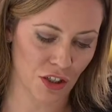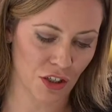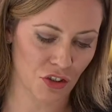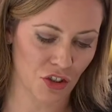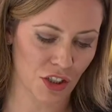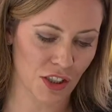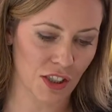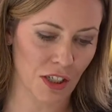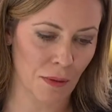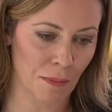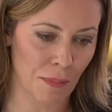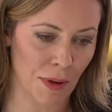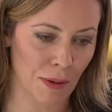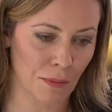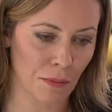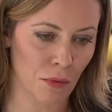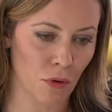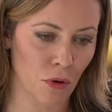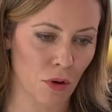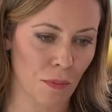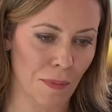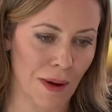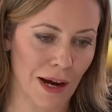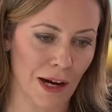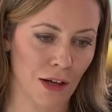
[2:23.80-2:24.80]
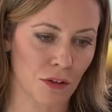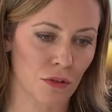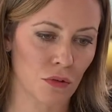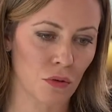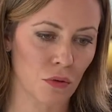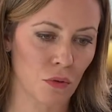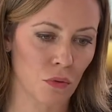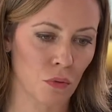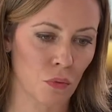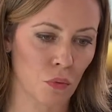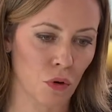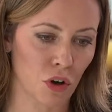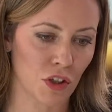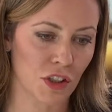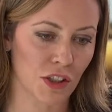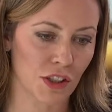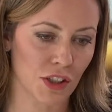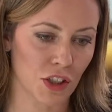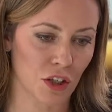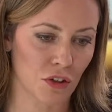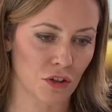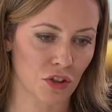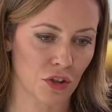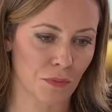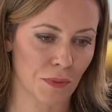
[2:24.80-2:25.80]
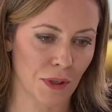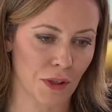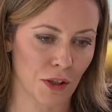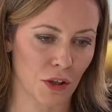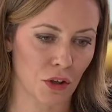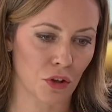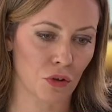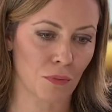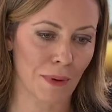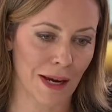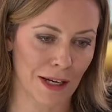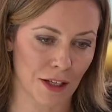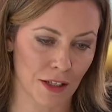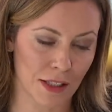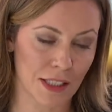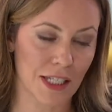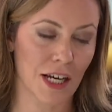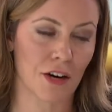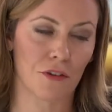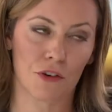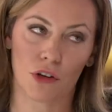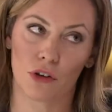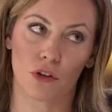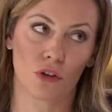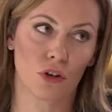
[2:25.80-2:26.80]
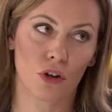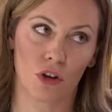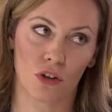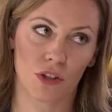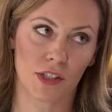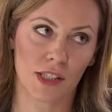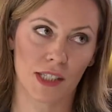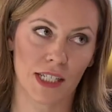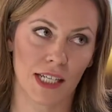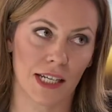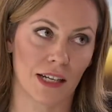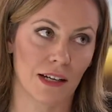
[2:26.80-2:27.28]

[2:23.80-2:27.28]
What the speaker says: just a bit more about what is going to be the humanitarian cost here.